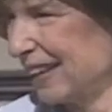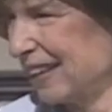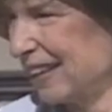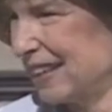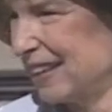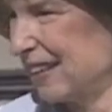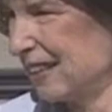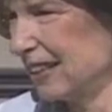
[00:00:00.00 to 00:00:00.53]
and
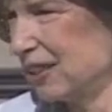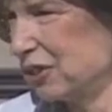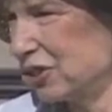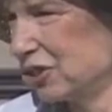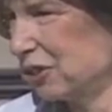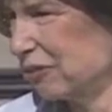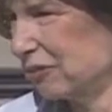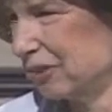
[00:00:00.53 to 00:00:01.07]
he thinks
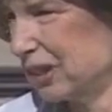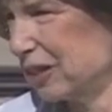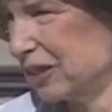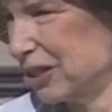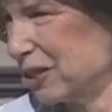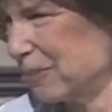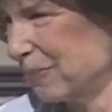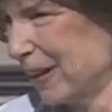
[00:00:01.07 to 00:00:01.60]
you're
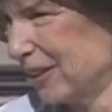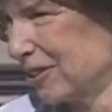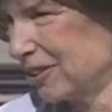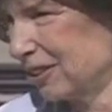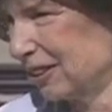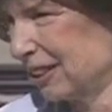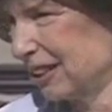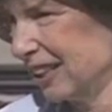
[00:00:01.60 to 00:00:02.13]
very
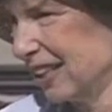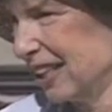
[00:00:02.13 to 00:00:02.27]
special.